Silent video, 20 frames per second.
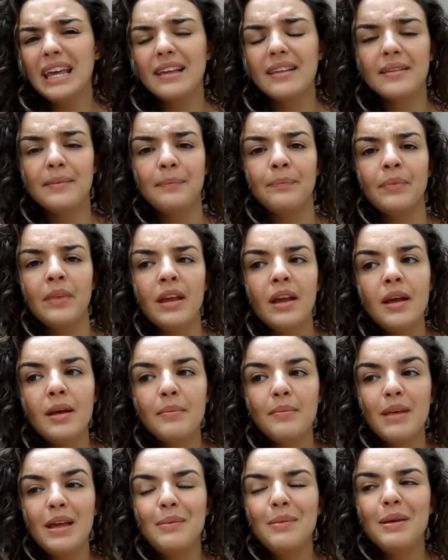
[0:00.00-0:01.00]
weeks,
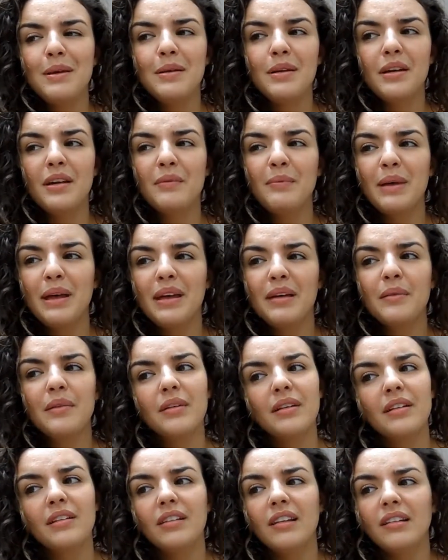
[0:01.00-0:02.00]
maybe a bit
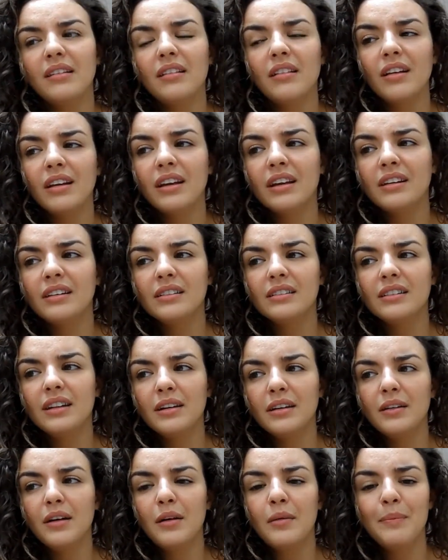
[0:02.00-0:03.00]
like
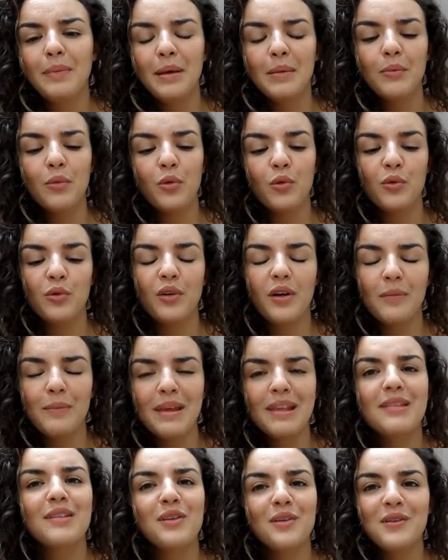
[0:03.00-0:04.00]
a
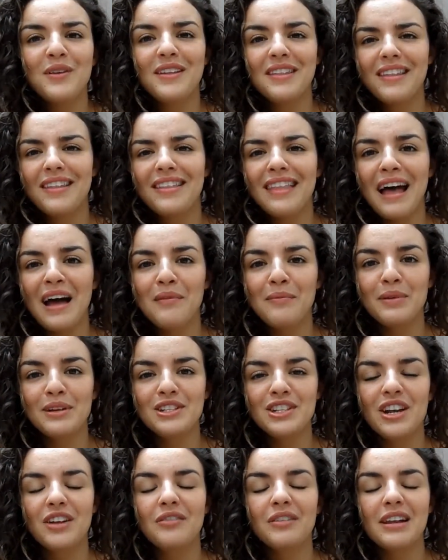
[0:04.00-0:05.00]
bit sooner than that,
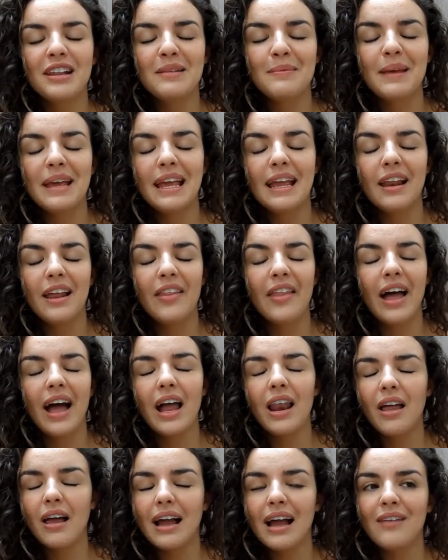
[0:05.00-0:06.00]
but generally speaking like
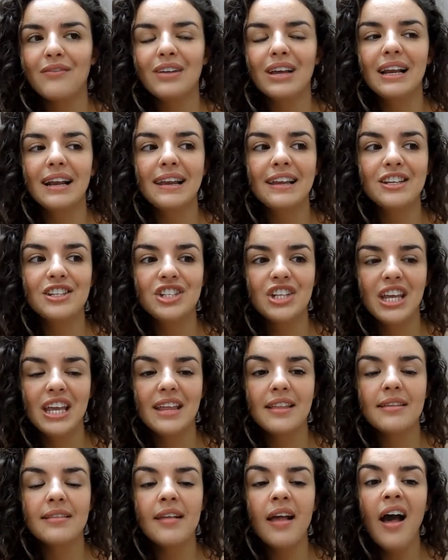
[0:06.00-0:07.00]
that. I like having clean
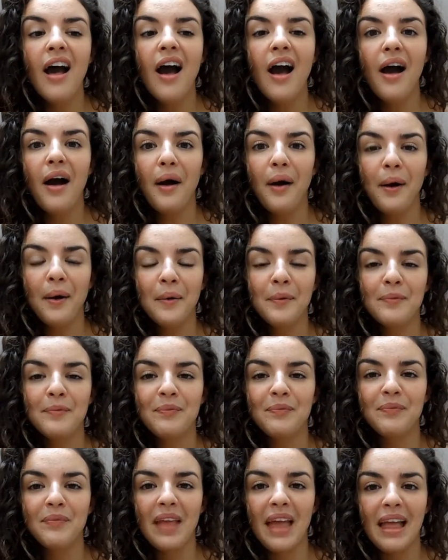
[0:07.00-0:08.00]
sheets,
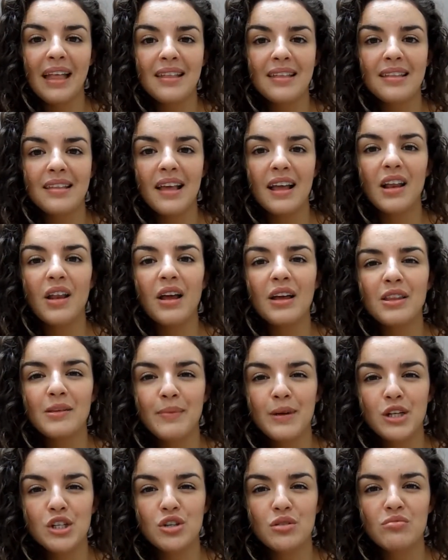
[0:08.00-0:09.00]
and I like
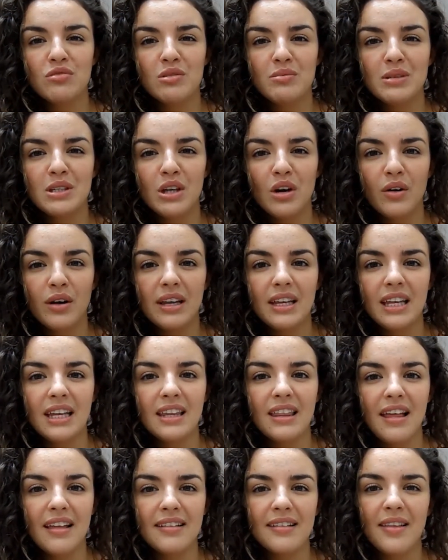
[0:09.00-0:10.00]
the bedroom to be
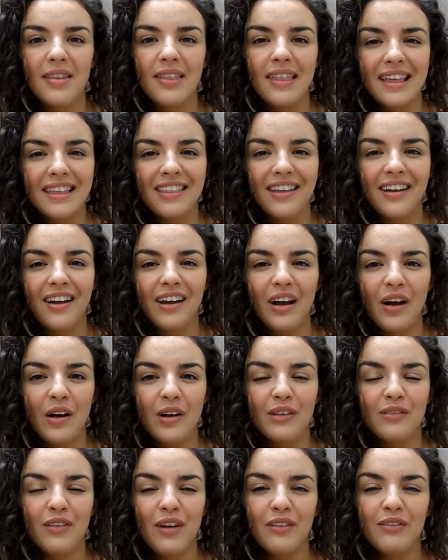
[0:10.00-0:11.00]
tidy. That's something that
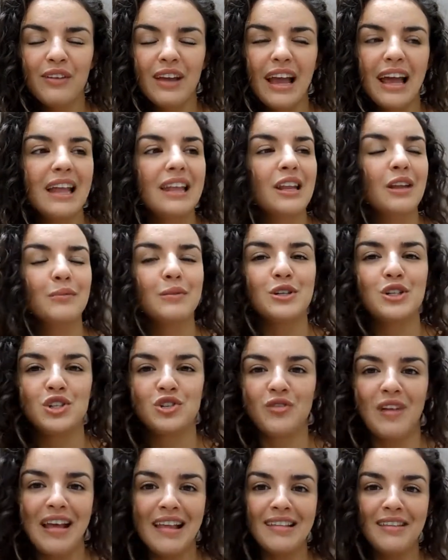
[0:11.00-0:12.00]
I get a little bit
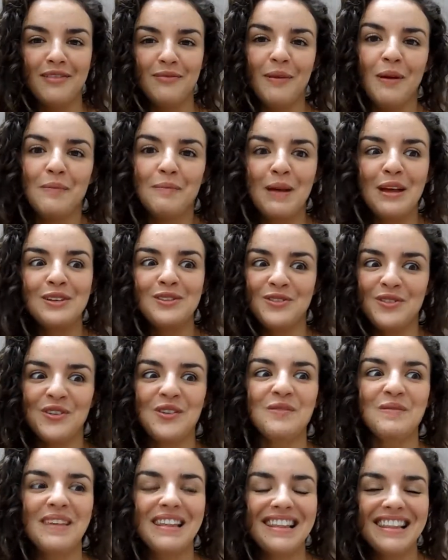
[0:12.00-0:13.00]
stressed if my
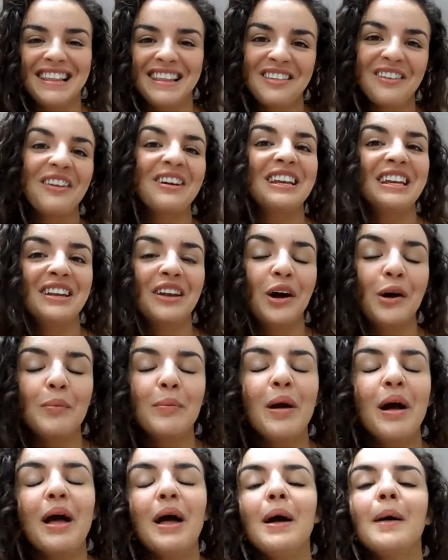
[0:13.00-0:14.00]
bedroom isn't tidied
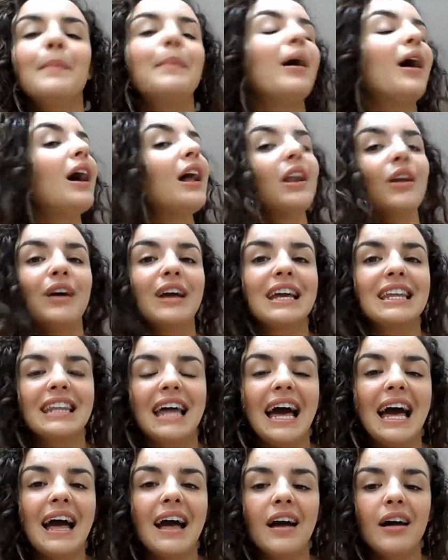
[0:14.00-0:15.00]
up, but I like
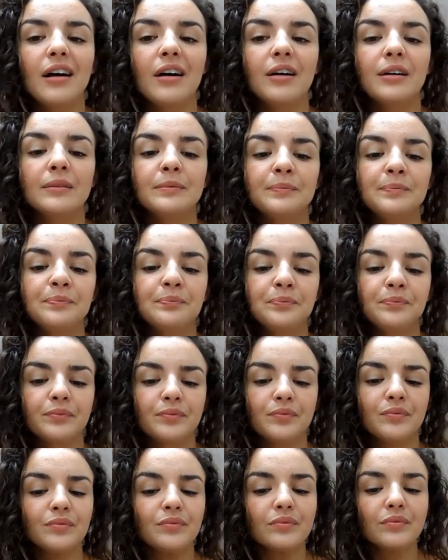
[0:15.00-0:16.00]
that.
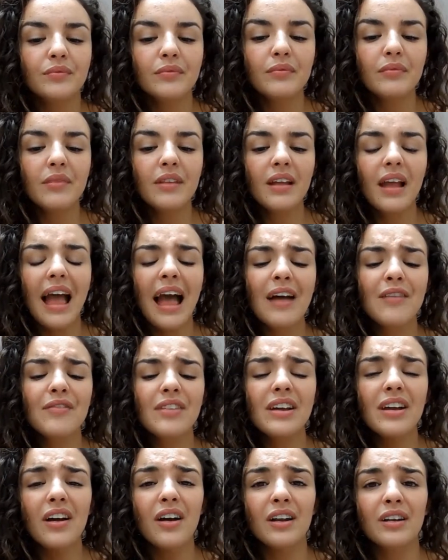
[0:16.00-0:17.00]

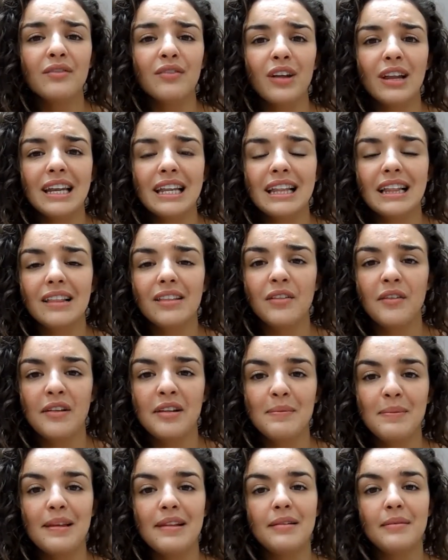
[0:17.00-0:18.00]
Having kind of like little
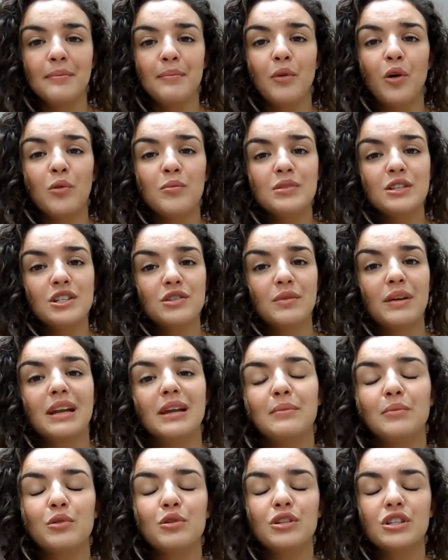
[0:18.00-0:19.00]
nice bits and bobs is
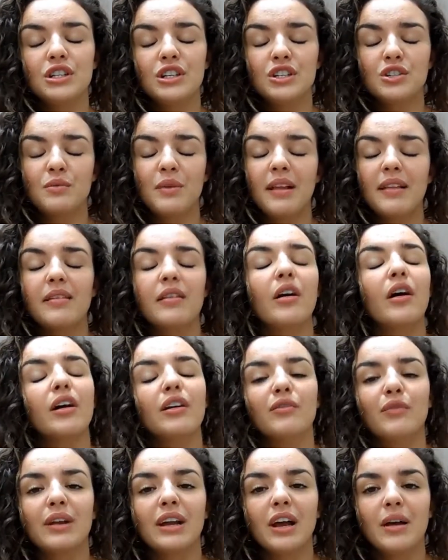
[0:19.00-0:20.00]
really important as well. So
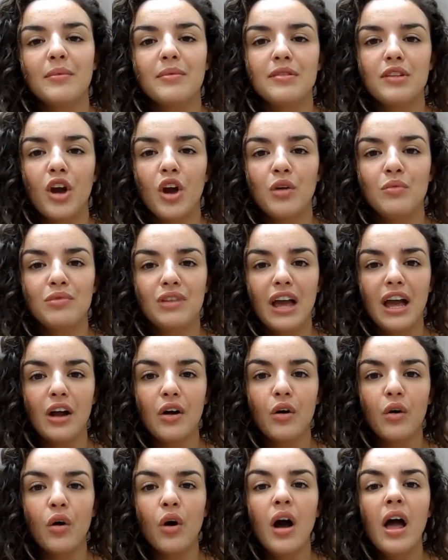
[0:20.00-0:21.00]
kind of when it comes to home
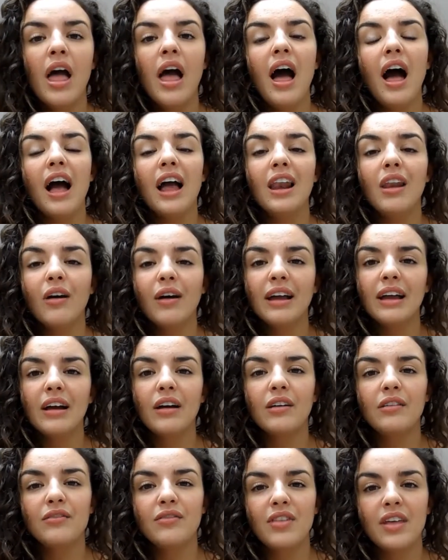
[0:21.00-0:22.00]
decor, I
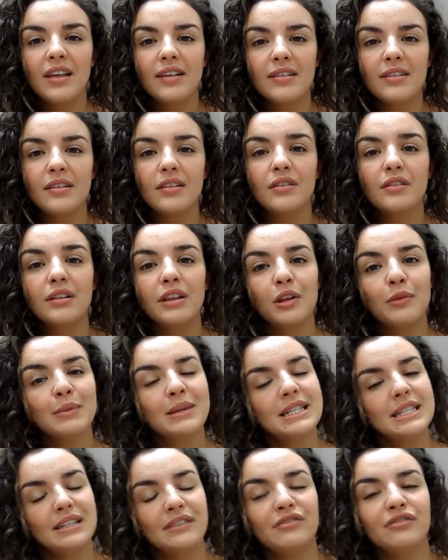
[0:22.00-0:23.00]
like kind of things that are a little
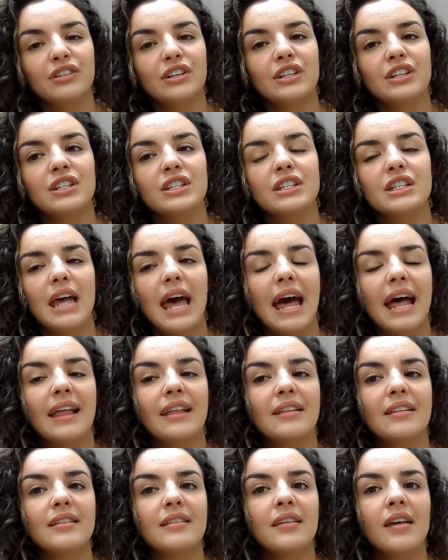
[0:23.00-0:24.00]
bit different,
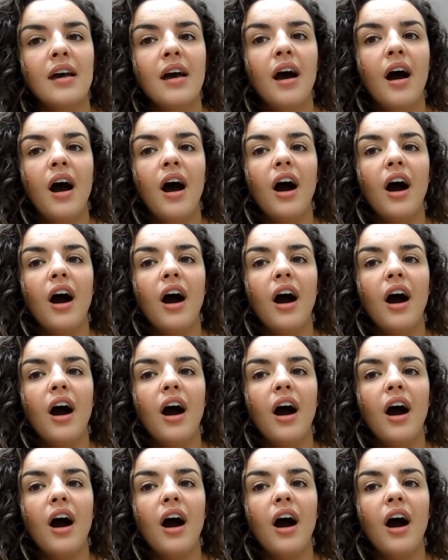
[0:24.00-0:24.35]
and